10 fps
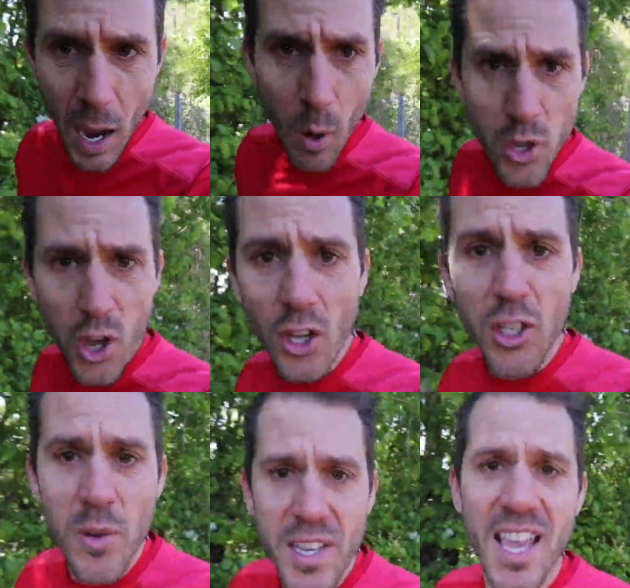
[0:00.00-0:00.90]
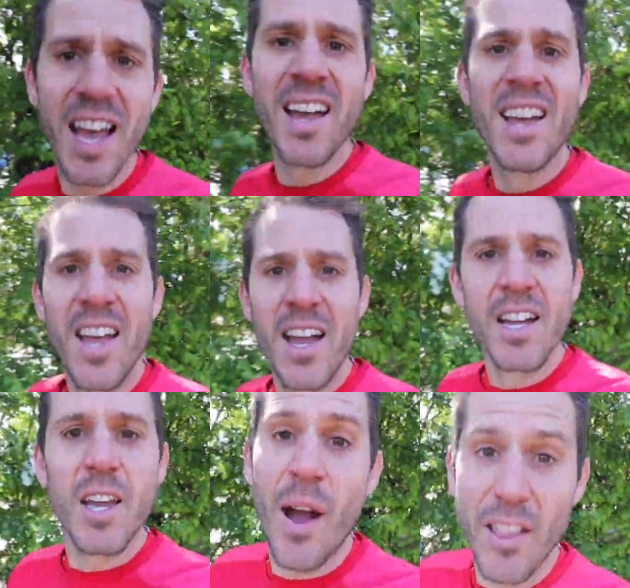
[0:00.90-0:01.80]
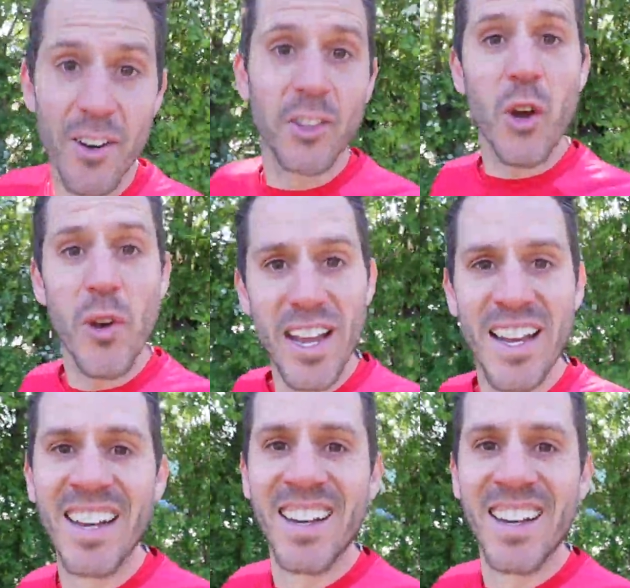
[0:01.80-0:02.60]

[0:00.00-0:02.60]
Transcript: Now all you got to do is go out there and do it.